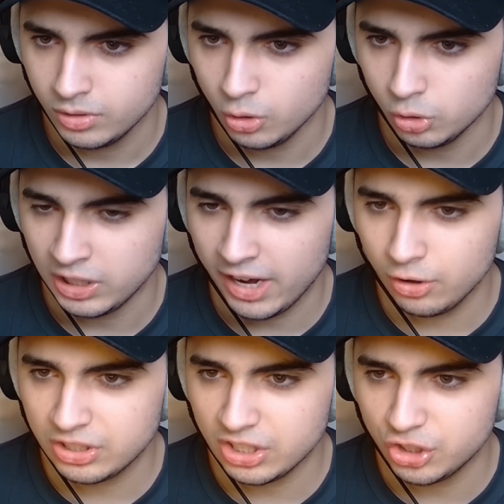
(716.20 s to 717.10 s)
Yo,
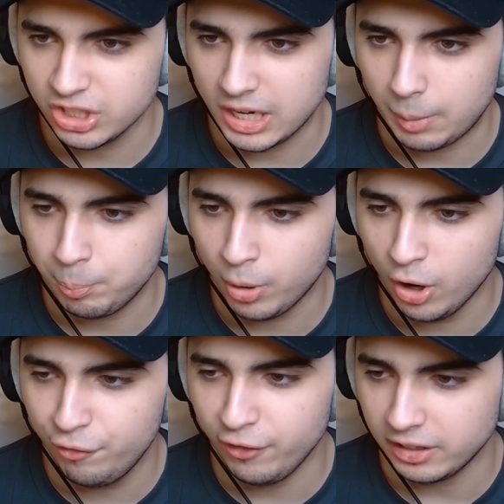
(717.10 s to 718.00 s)
Tigress is just like
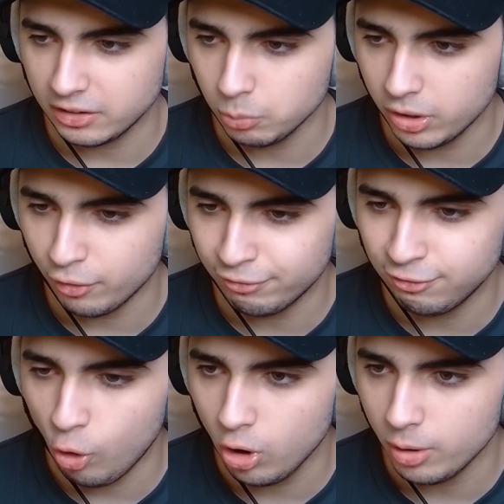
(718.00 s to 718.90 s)
perfect with her
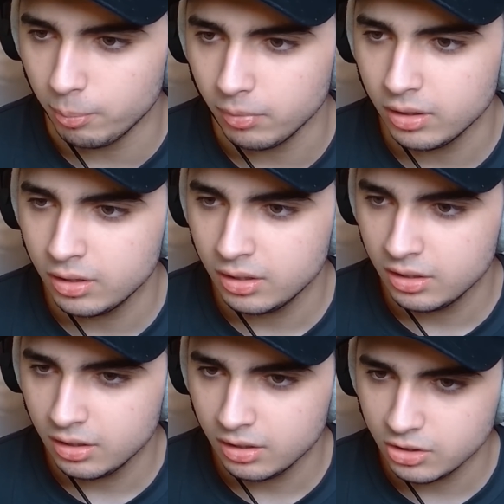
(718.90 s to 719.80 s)
form.
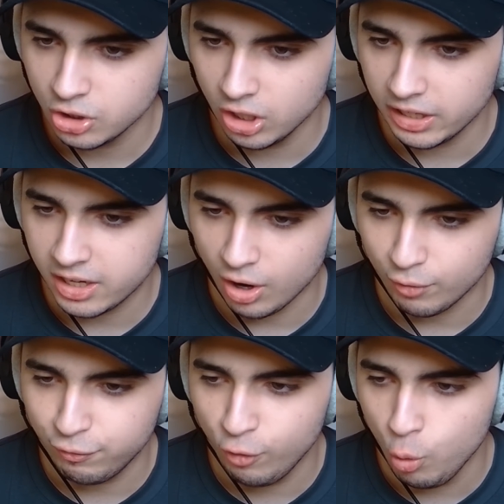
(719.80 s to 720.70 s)
It's literally Kung
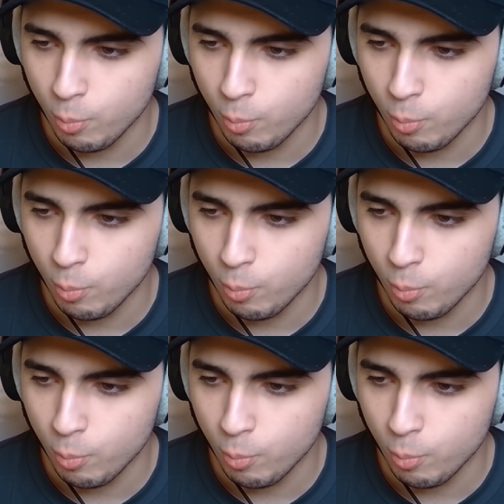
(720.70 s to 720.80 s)
Fu